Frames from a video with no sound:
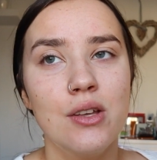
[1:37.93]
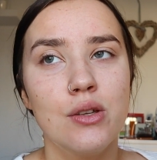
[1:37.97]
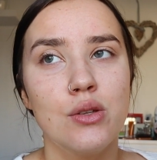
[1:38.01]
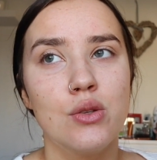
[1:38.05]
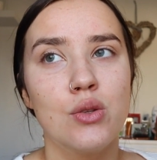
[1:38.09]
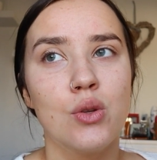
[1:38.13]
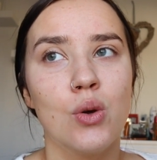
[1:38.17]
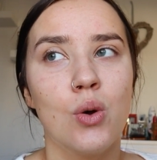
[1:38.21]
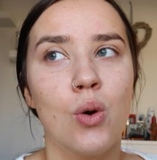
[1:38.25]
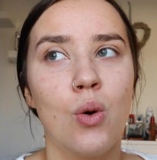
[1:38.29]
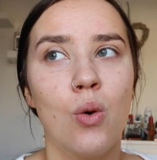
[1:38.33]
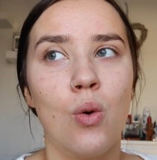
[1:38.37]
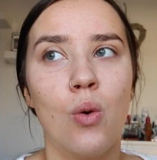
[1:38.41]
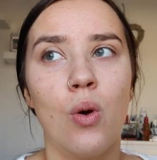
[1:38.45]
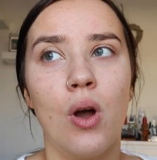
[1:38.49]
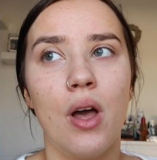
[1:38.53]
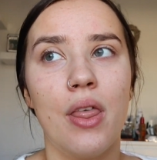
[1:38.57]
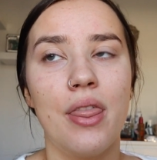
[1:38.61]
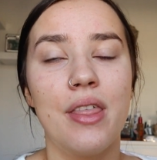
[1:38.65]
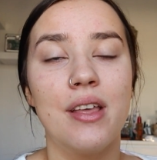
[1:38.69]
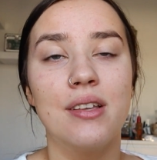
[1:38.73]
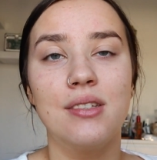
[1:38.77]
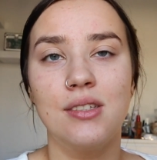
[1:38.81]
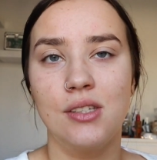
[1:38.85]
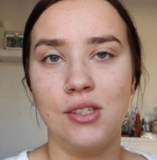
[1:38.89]
So
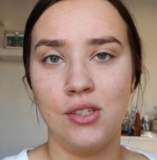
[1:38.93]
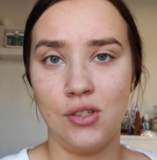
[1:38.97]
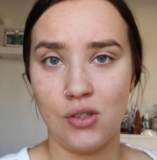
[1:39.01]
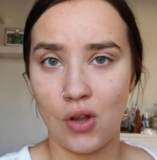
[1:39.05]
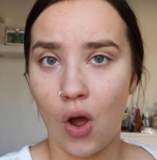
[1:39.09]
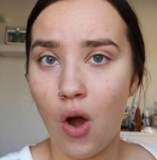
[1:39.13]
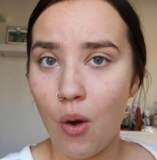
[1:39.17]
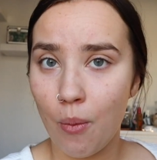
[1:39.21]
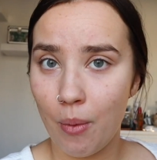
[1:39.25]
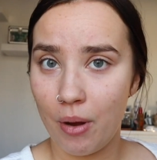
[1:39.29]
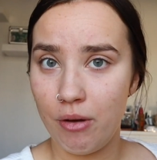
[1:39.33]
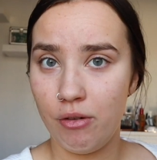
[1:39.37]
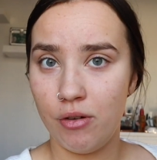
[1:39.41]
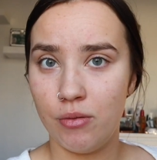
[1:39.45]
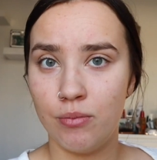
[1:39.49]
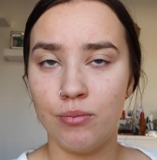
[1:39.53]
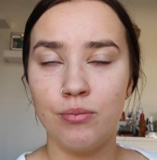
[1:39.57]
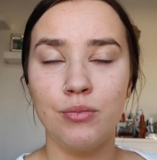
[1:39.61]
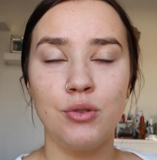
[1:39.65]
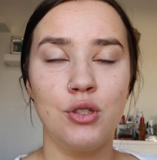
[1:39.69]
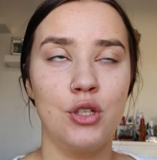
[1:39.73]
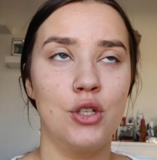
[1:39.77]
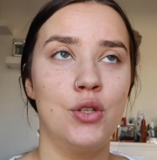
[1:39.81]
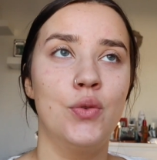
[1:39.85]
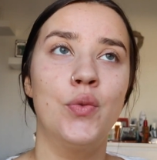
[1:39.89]
this is not my room,
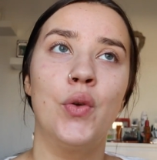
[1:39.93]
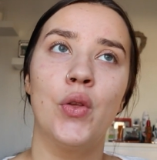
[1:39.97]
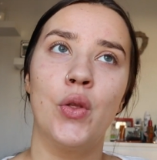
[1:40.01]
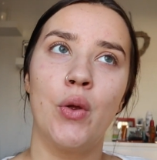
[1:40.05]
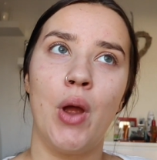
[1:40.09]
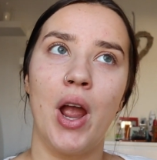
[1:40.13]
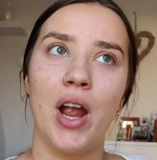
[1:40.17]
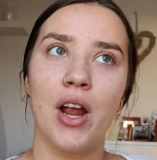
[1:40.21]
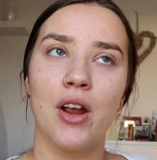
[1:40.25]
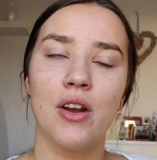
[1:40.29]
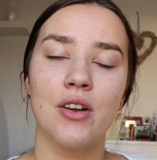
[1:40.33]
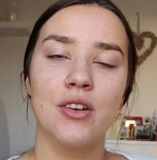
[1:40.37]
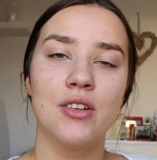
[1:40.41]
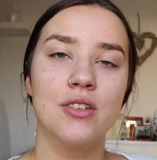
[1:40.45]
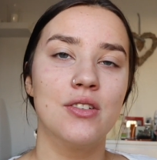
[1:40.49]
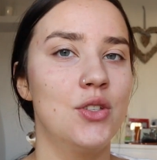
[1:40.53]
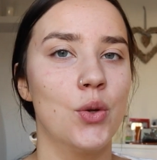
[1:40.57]
just for the record.